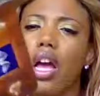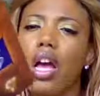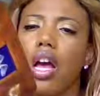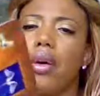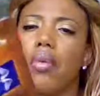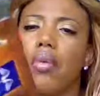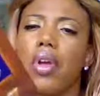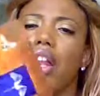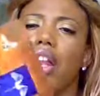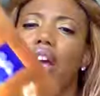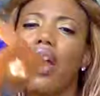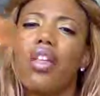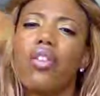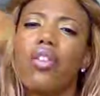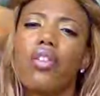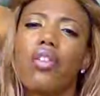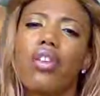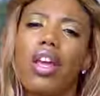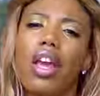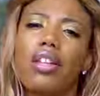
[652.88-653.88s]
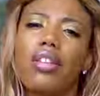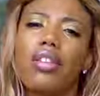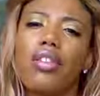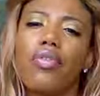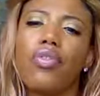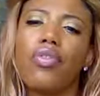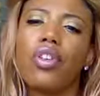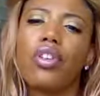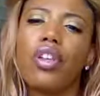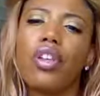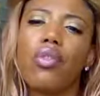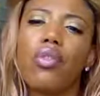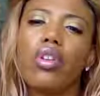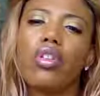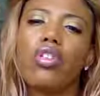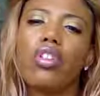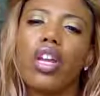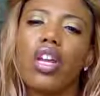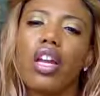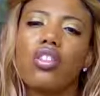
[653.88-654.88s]
In other decks, it feels like
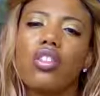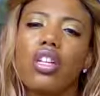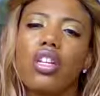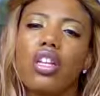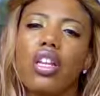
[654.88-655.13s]
rejection,